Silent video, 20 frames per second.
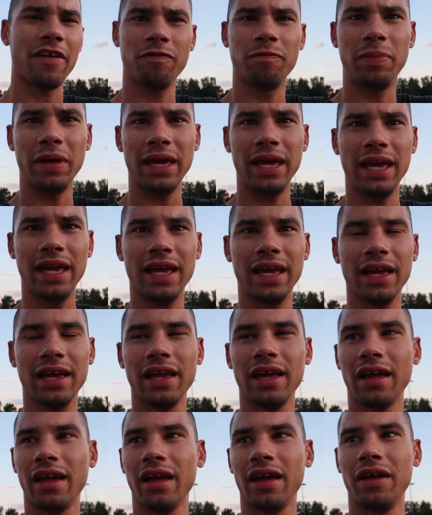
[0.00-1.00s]
FB
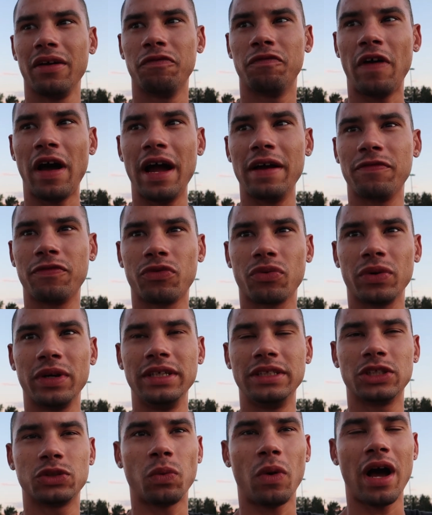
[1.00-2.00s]

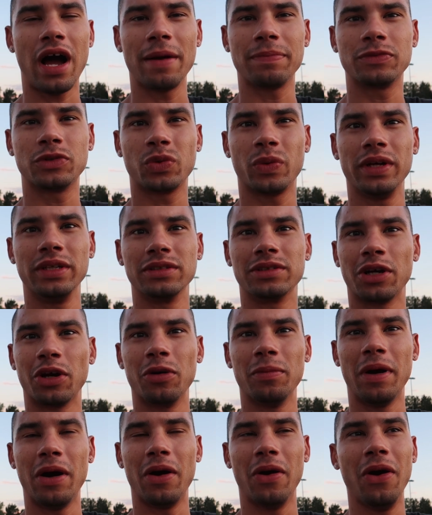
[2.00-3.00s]
5.3 swap twin
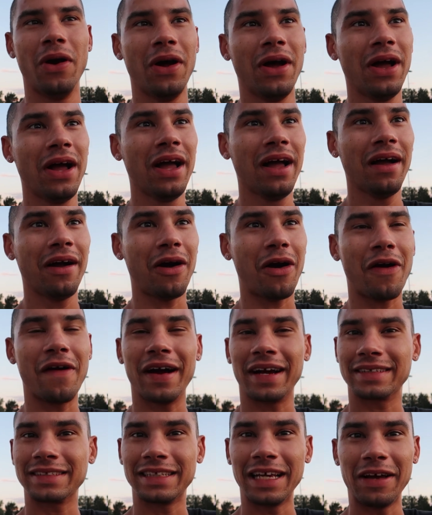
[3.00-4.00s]
turbo
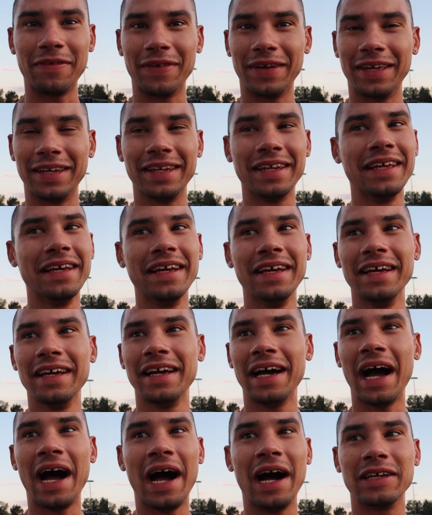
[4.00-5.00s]
RX-7.
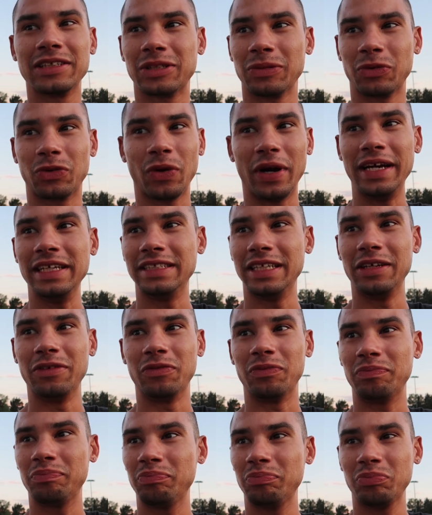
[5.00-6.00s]
Some
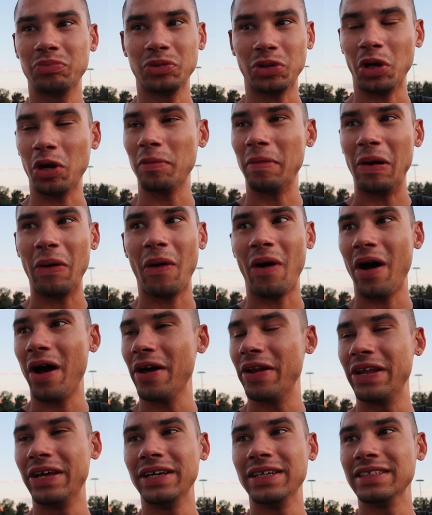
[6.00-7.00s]
crazy turbo
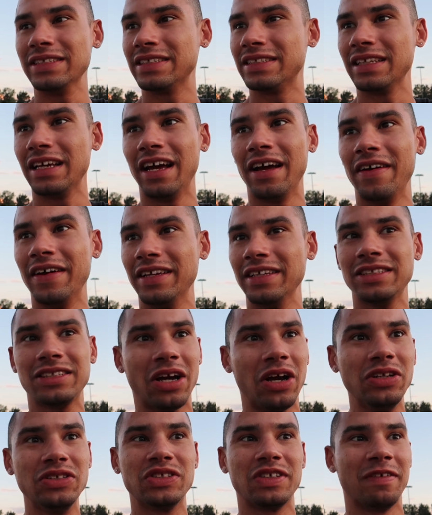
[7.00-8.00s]
Hondas,
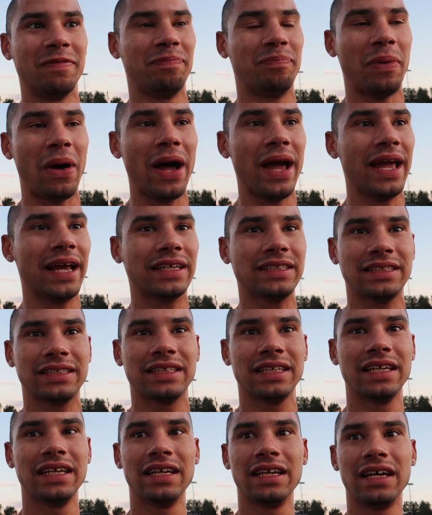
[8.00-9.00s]
tons of
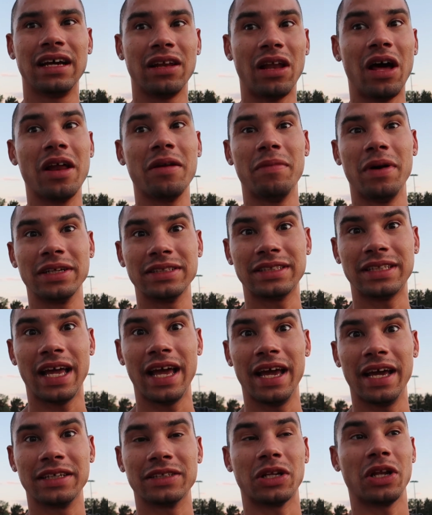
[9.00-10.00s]
bikes, a lot of
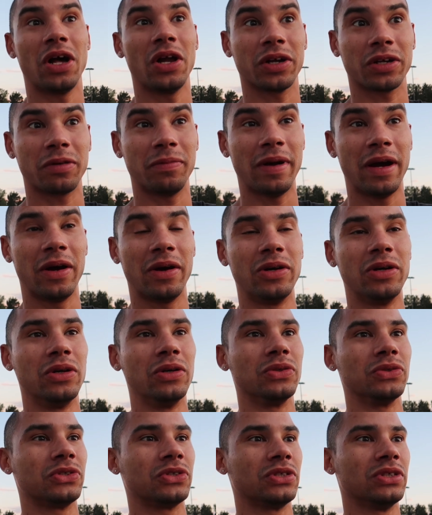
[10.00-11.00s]
Mustangs, a lot of
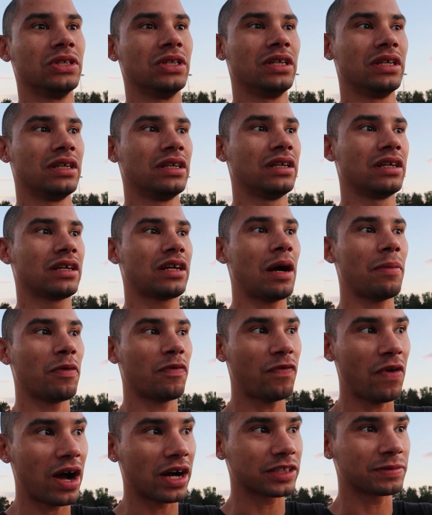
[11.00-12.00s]
Camaros, a
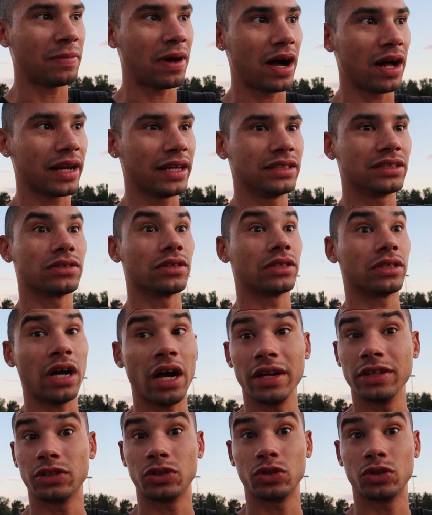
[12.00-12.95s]
couple Fox bodies, a ton